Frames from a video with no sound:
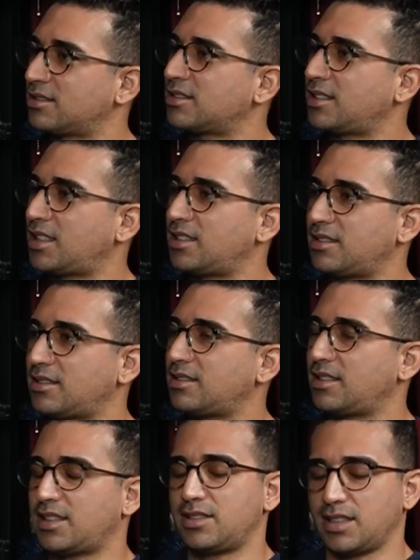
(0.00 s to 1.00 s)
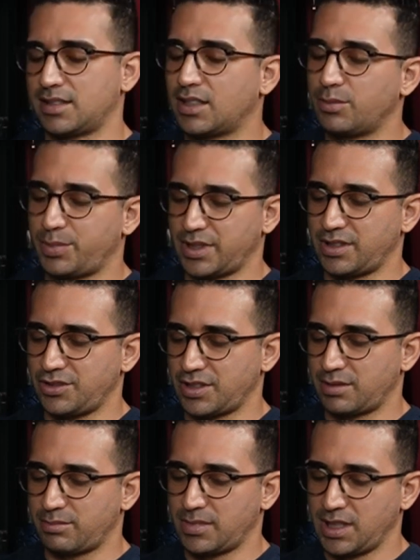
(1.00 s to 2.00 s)
And it does help in the
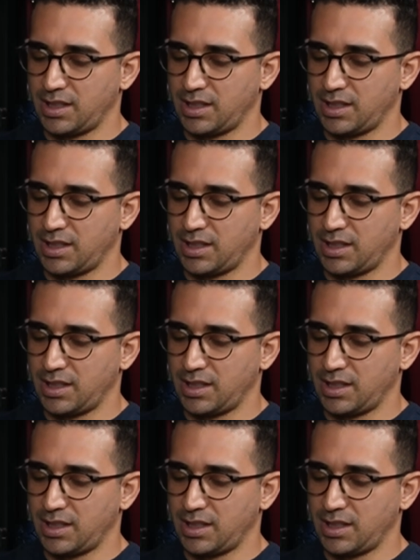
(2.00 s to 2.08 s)
gym.